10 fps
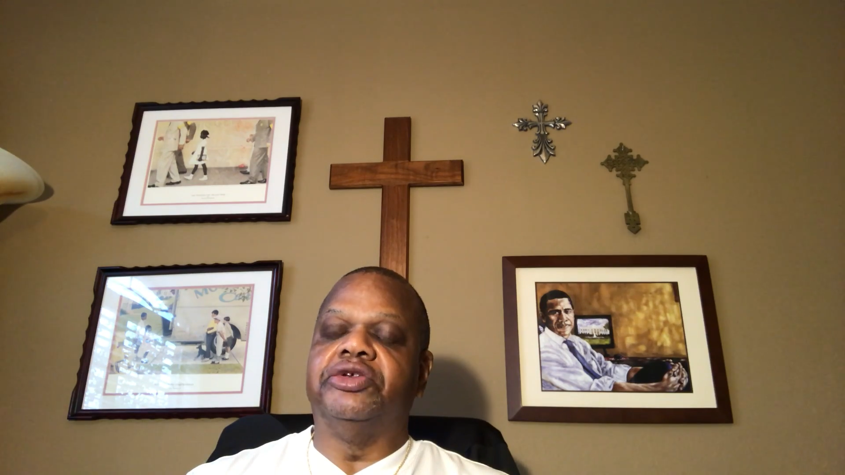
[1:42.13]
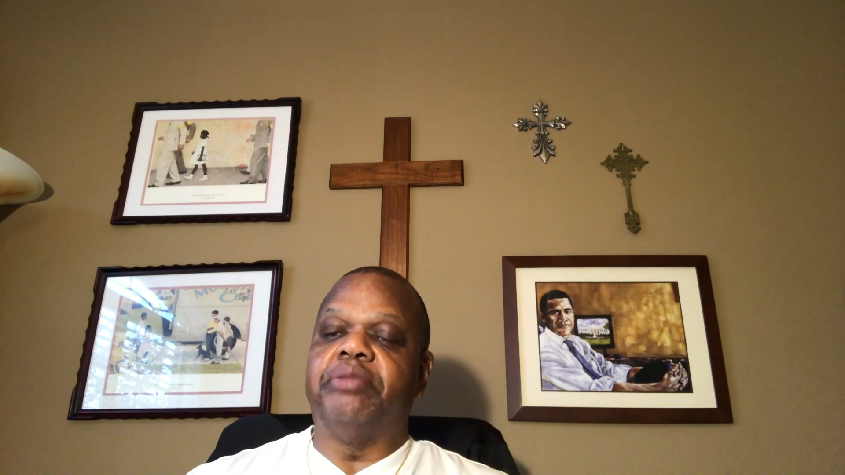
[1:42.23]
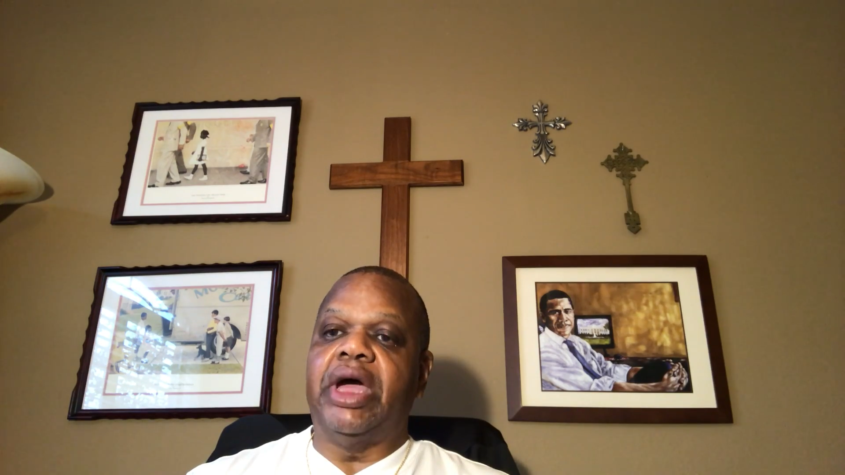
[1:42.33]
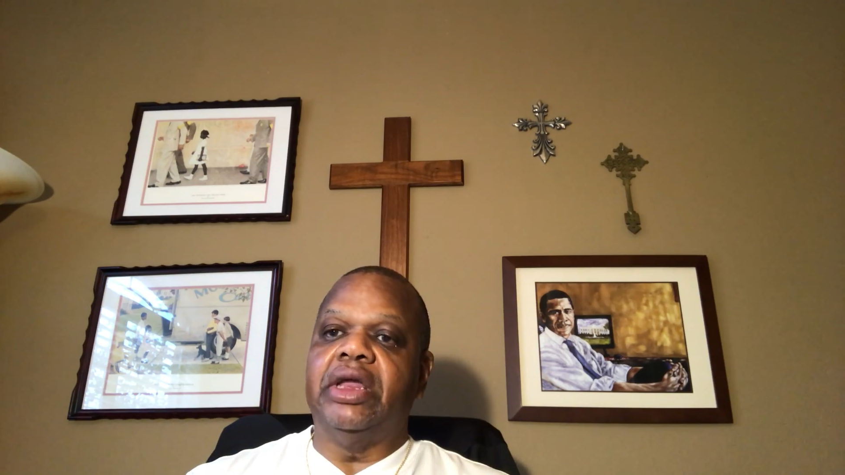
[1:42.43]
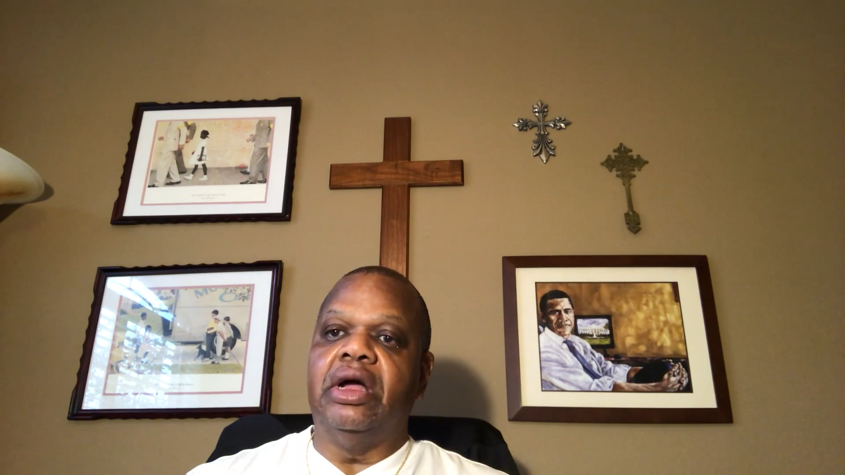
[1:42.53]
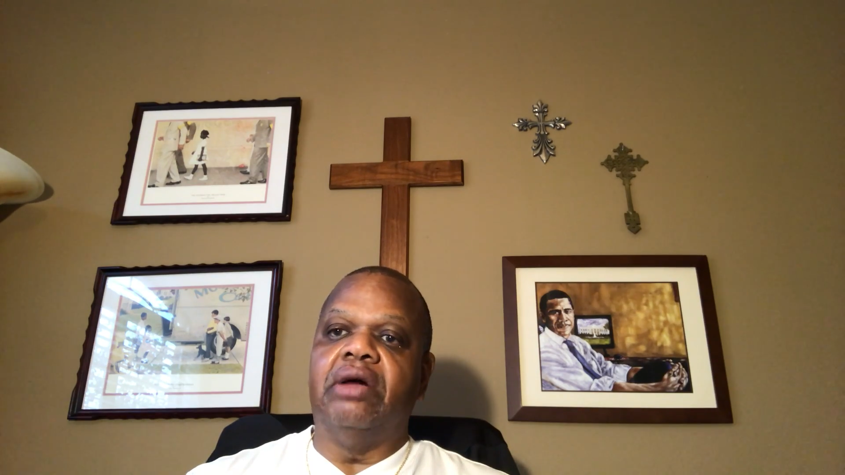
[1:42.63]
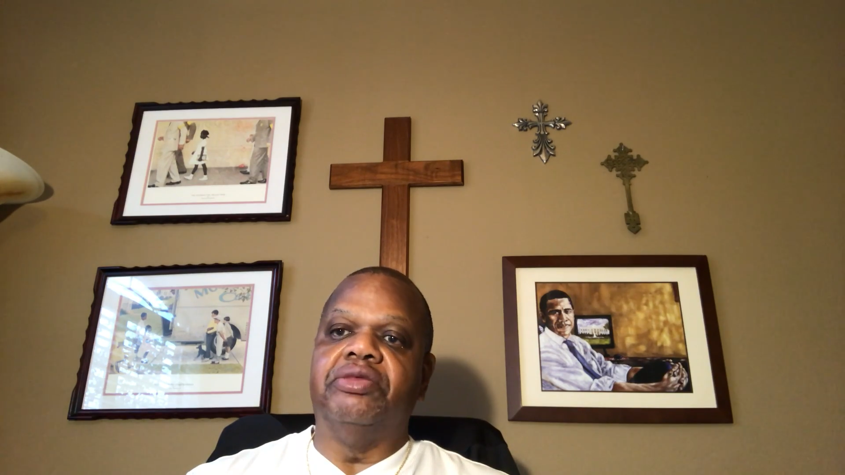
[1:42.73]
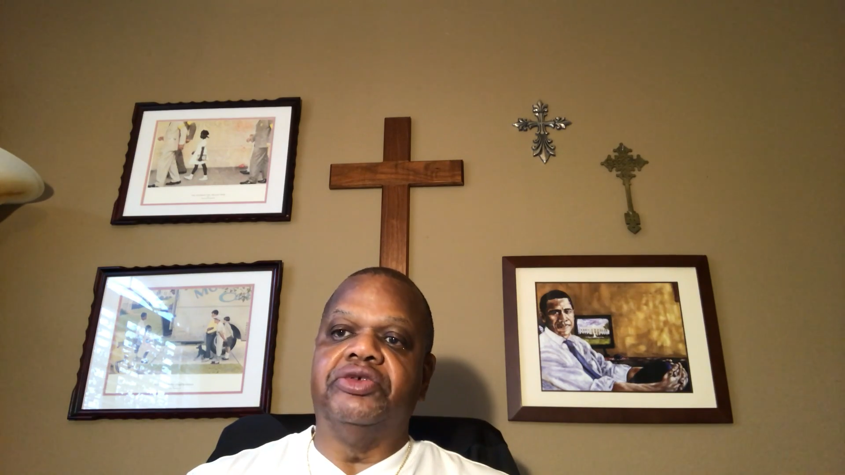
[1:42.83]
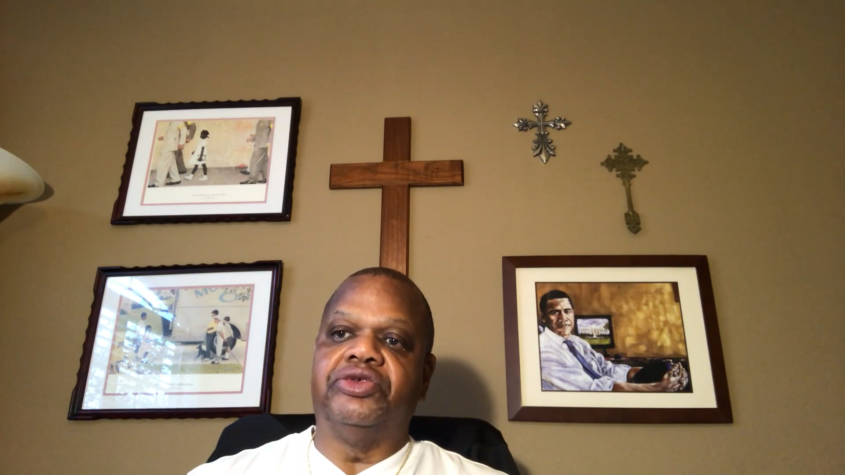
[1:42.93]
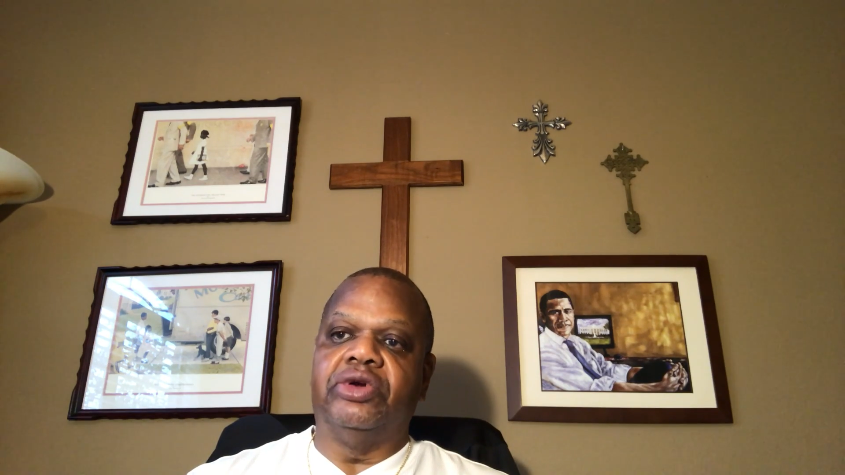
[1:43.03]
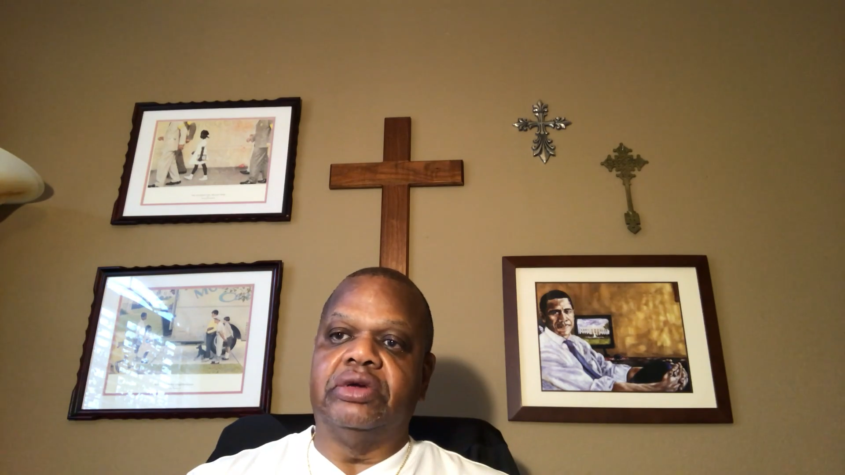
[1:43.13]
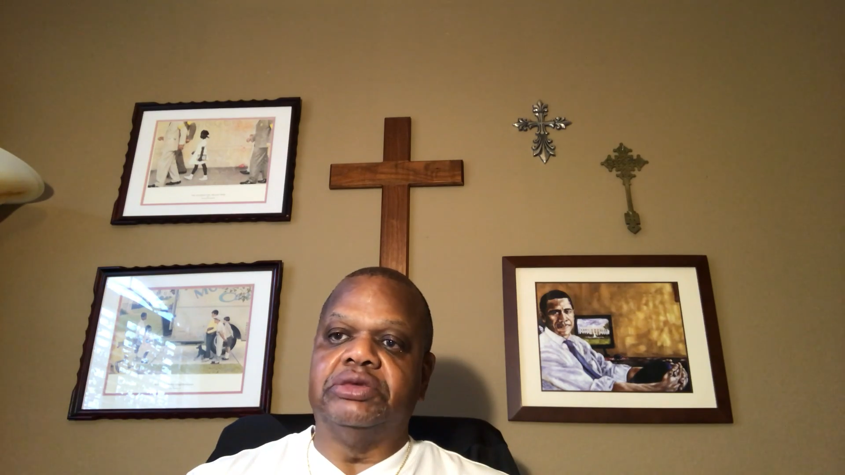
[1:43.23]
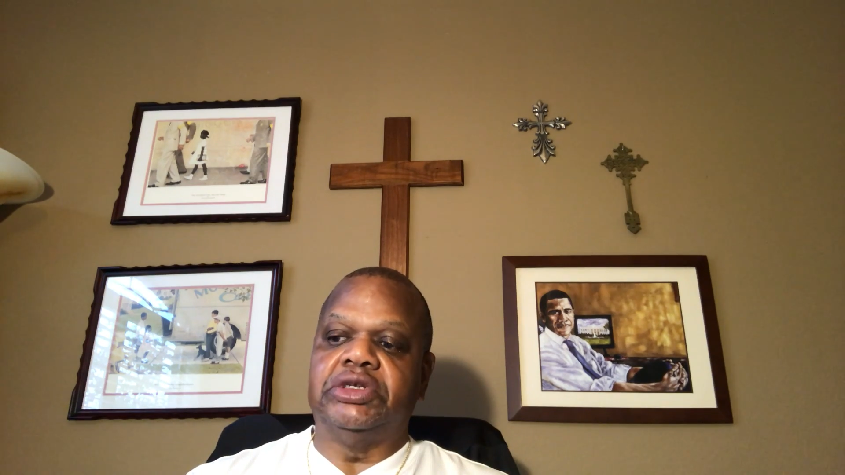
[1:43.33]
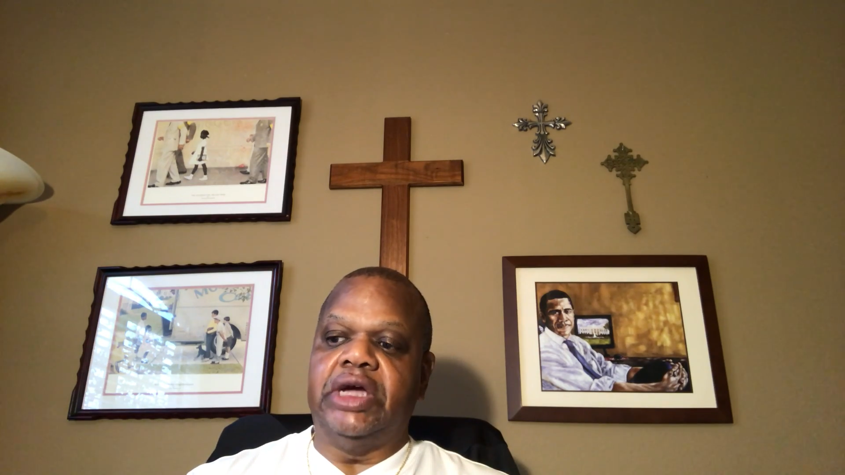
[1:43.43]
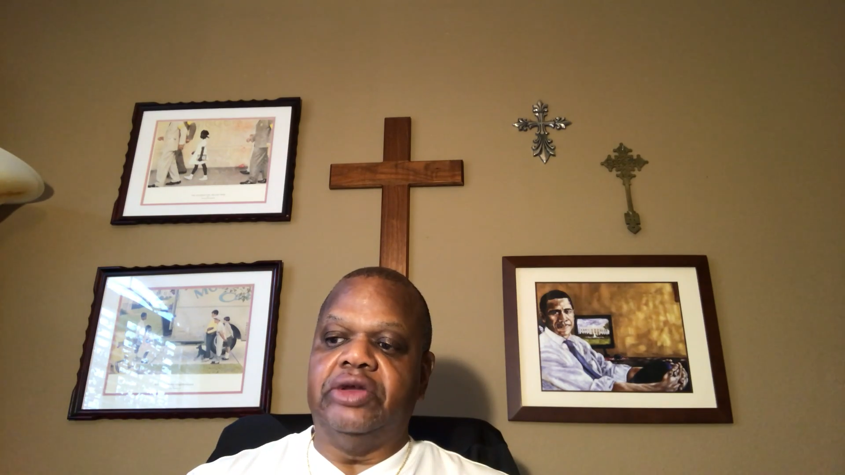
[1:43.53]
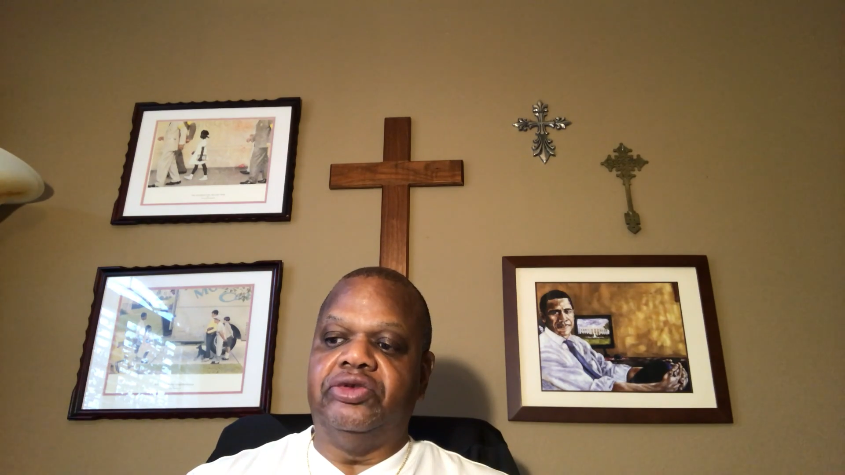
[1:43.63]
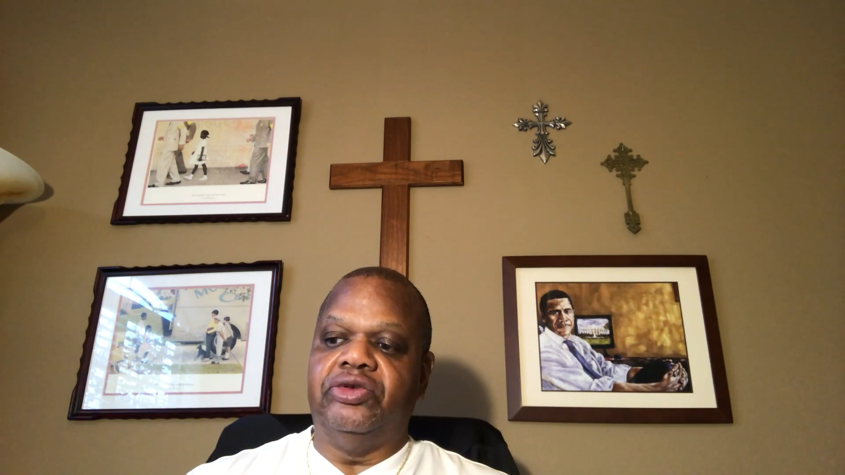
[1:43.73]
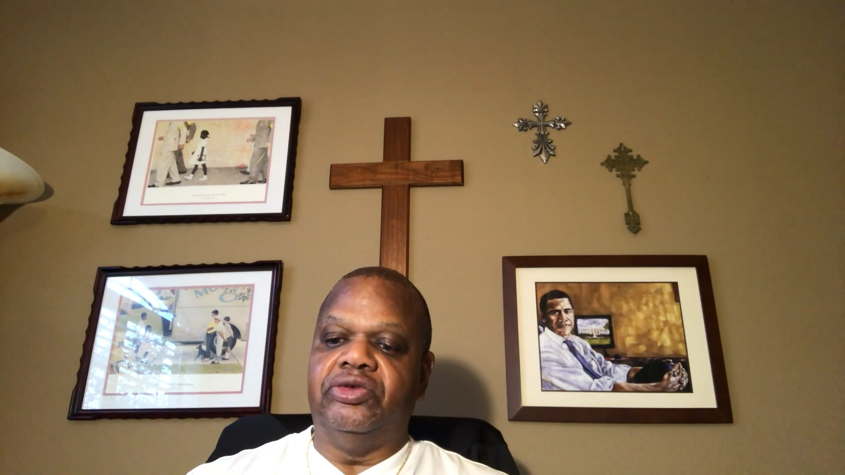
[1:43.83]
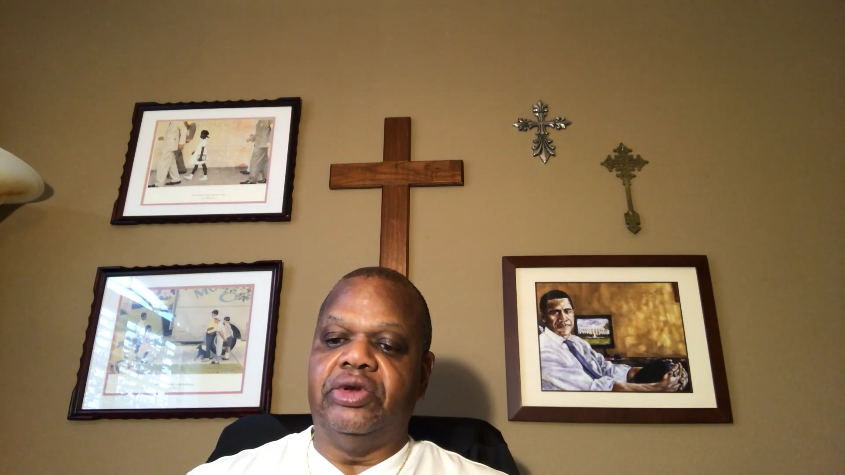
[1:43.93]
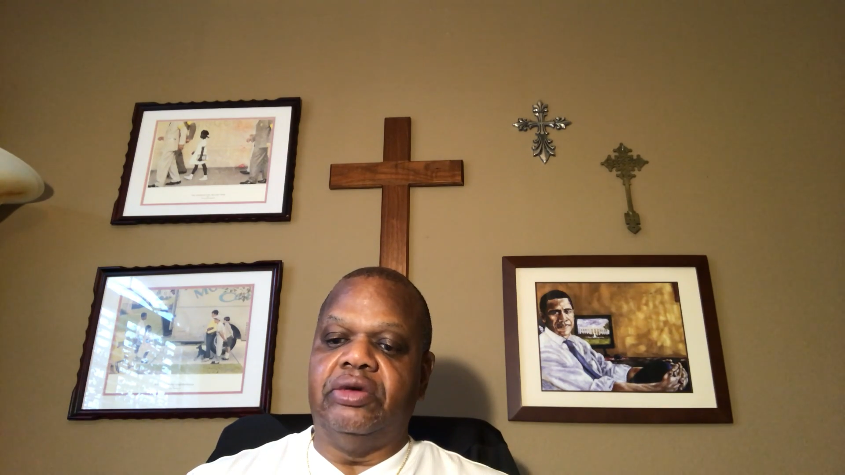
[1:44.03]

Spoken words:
spite of the circumstances